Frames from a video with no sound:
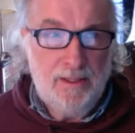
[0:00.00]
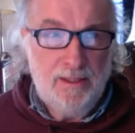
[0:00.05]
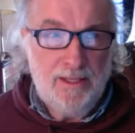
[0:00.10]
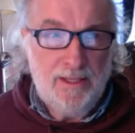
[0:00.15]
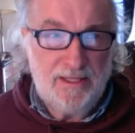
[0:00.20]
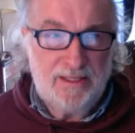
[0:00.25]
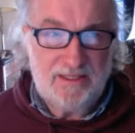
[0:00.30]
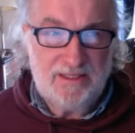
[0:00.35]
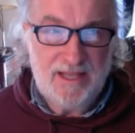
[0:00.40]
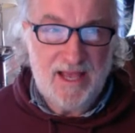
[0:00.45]

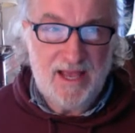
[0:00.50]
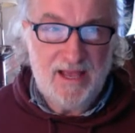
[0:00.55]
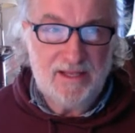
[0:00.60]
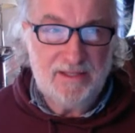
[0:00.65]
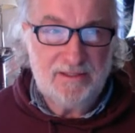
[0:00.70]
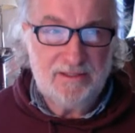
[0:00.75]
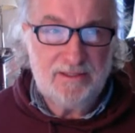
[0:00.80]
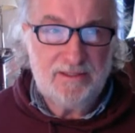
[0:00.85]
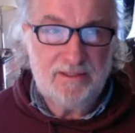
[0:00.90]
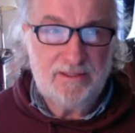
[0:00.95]
It
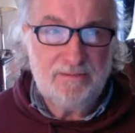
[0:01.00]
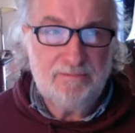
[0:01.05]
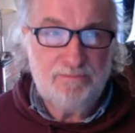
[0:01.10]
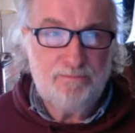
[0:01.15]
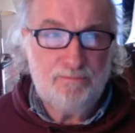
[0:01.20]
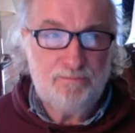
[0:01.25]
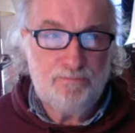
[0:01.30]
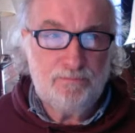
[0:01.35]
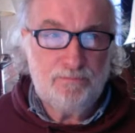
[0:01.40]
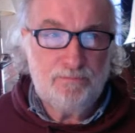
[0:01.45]
says,
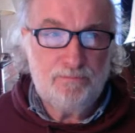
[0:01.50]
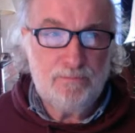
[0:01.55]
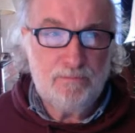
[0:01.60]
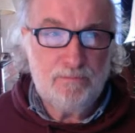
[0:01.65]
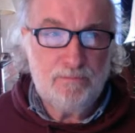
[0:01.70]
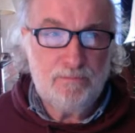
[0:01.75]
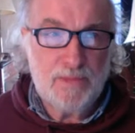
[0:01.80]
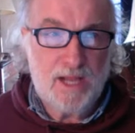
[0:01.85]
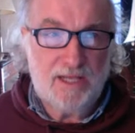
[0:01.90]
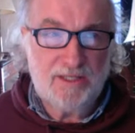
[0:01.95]

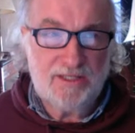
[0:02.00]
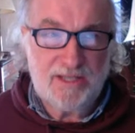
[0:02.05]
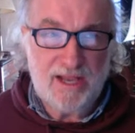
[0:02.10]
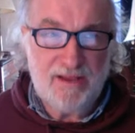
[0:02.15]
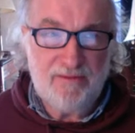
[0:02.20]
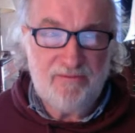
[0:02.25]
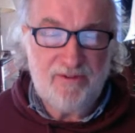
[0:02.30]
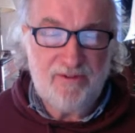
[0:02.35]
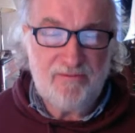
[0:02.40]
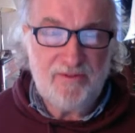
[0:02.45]

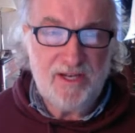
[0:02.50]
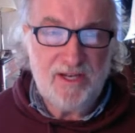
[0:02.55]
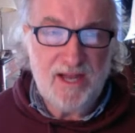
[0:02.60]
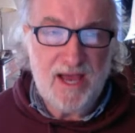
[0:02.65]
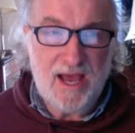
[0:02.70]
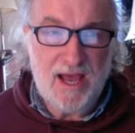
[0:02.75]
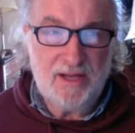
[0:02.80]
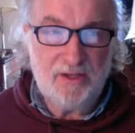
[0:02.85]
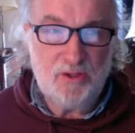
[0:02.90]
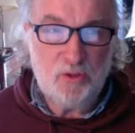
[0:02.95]
Isaiah
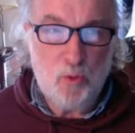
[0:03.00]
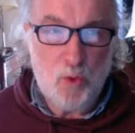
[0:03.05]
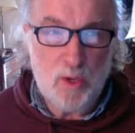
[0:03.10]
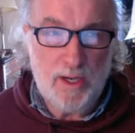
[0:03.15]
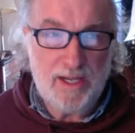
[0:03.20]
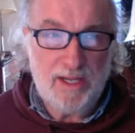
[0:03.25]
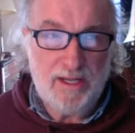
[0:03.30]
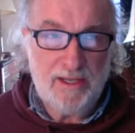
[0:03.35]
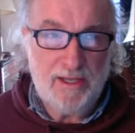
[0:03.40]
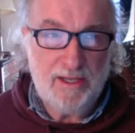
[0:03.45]
59,
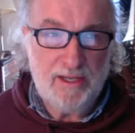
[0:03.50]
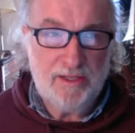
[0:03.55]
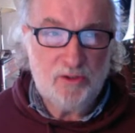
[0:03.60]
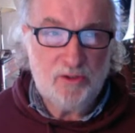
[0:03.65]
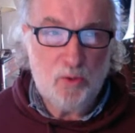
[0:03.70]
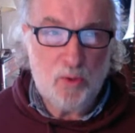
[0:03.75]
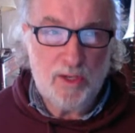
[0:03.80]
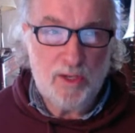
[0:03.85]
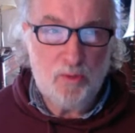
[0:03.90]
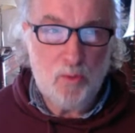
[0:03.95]
20,
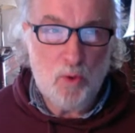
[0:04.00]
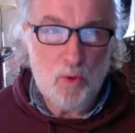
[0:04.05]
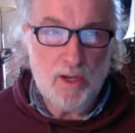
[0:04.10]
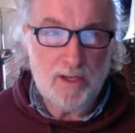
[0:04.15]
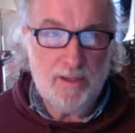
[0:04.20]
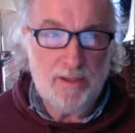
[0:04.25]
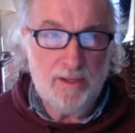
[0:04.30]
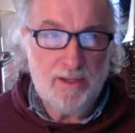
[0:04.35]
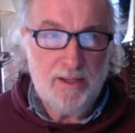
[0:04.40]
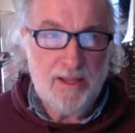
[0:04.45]

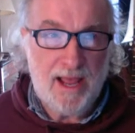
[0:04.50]
21,